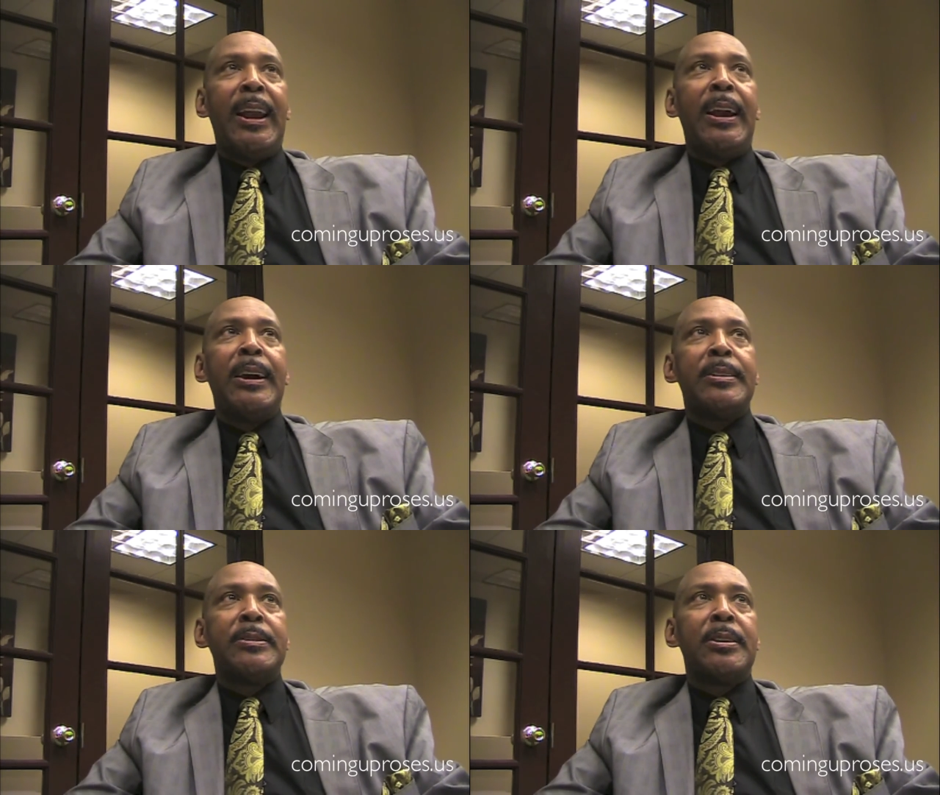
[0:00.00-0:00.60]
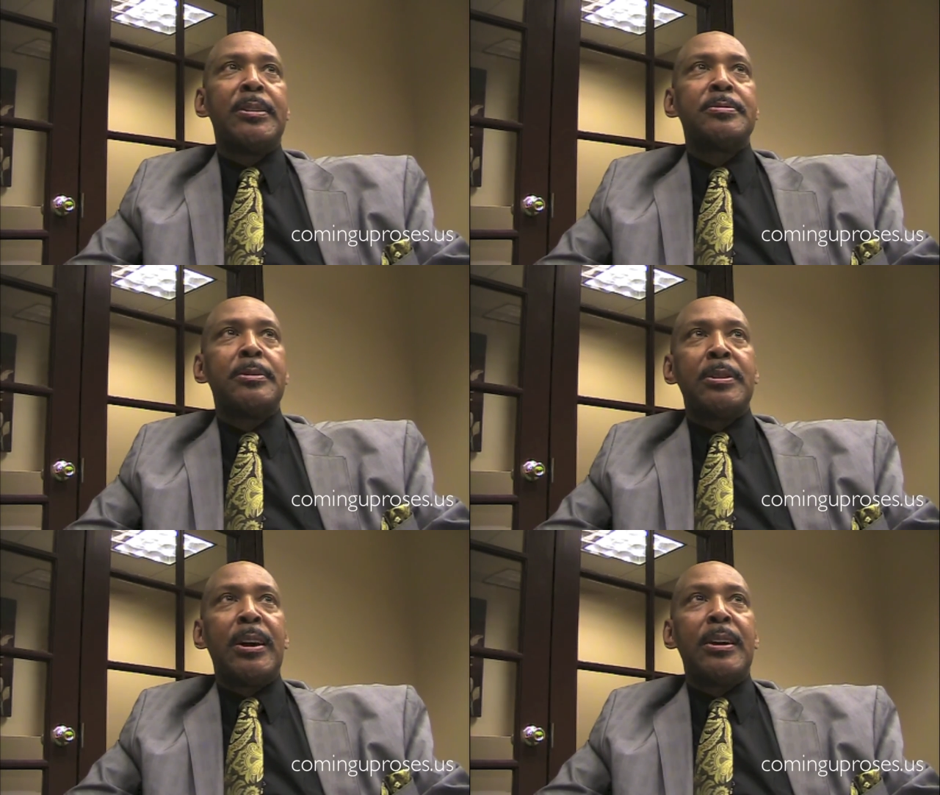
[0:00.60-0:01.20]
And
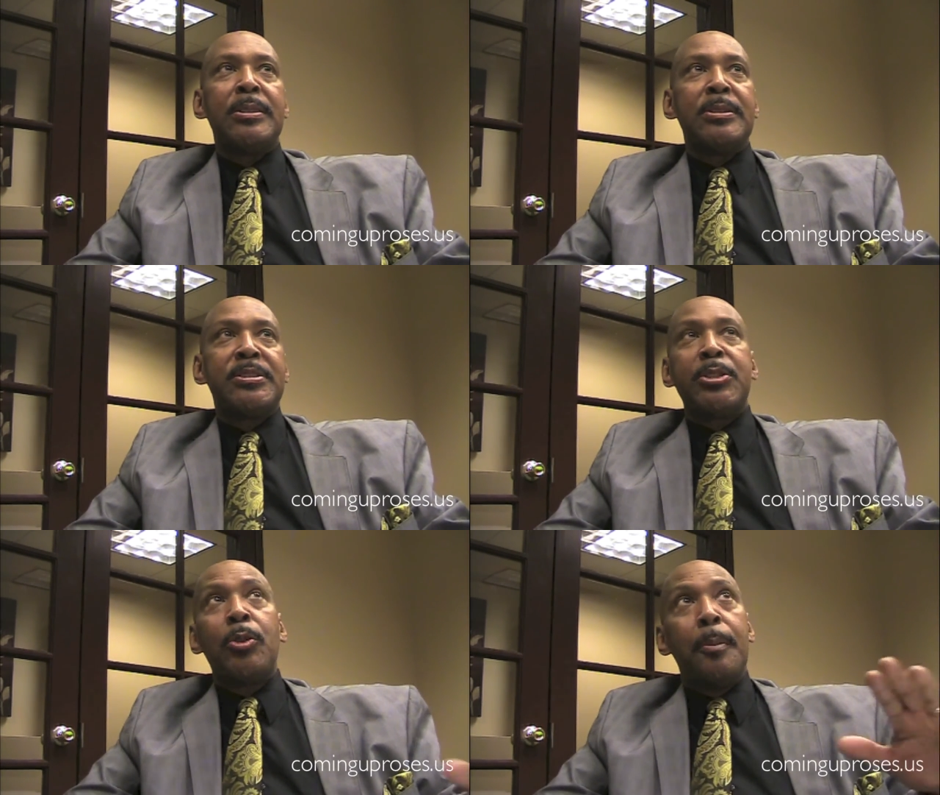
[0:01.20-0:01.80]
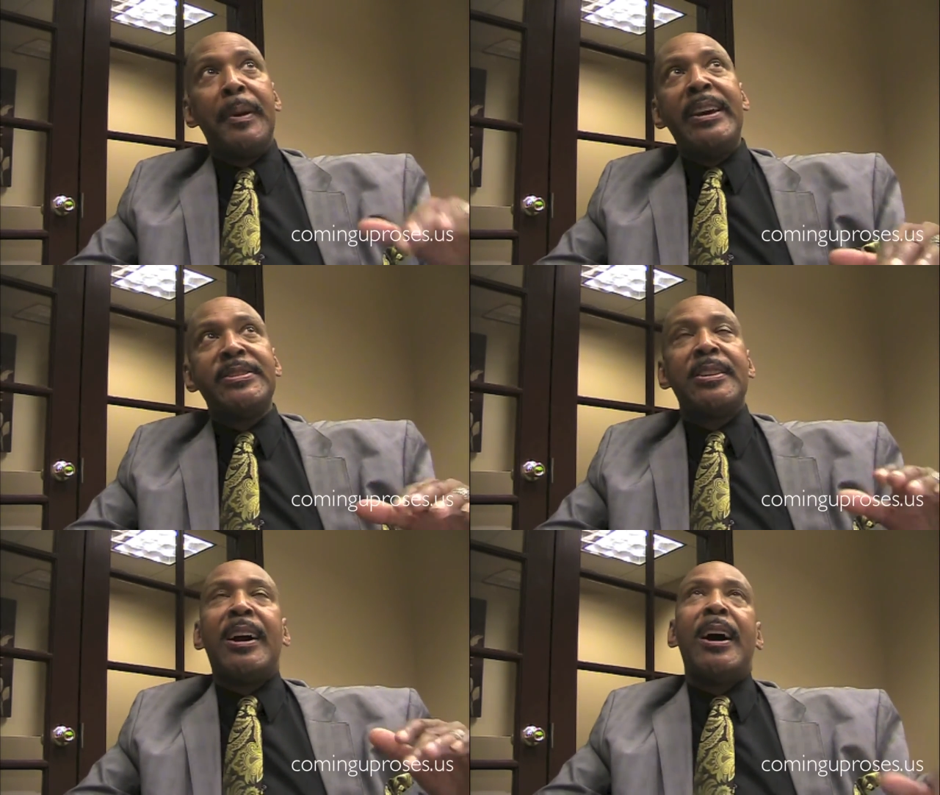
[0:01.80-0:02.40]
it's so
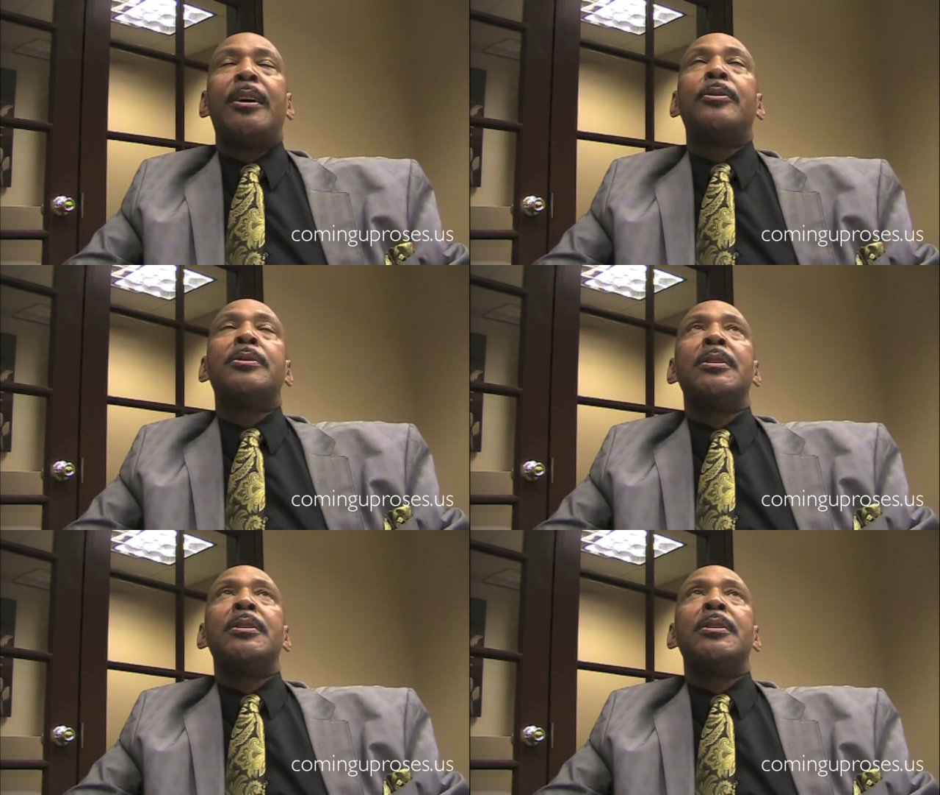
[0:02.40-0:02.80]
amazing how